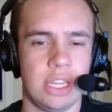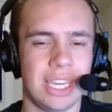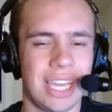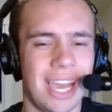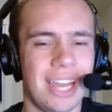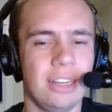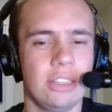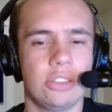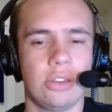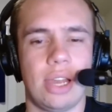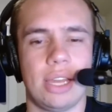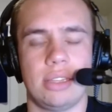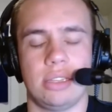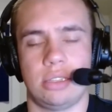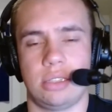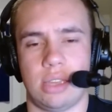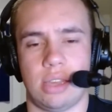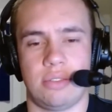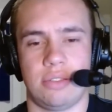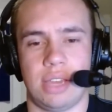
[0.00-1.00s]
You got to try
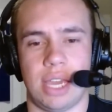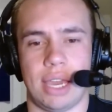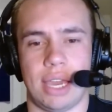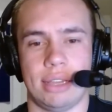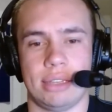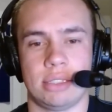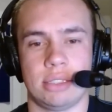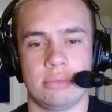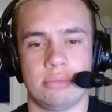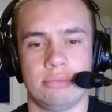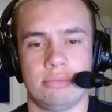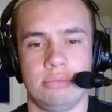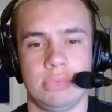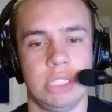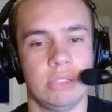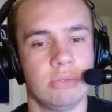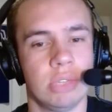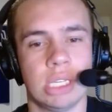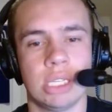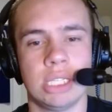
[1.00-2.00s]
this stuff, guys.
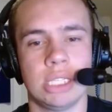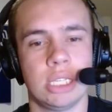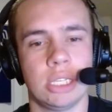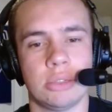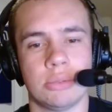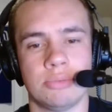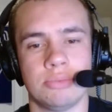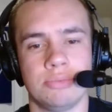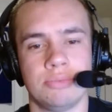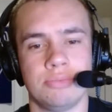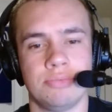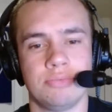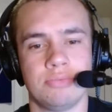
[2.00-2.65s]
You really do.